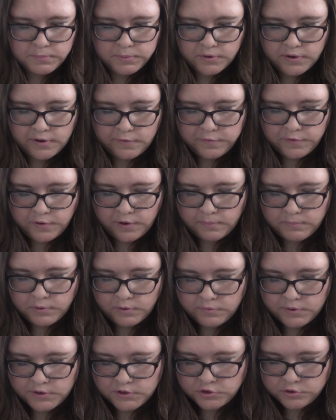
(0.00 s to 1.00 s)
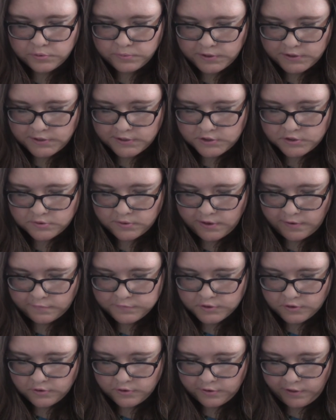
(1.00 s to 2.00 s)
But if not, I'm not really sure what it is, so I'll have
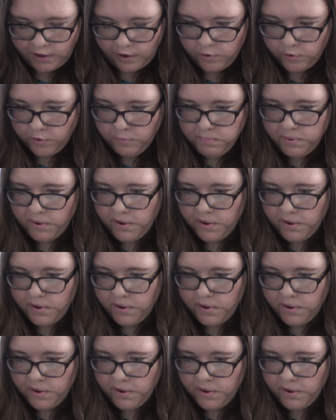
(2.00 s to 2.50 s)
to look that up.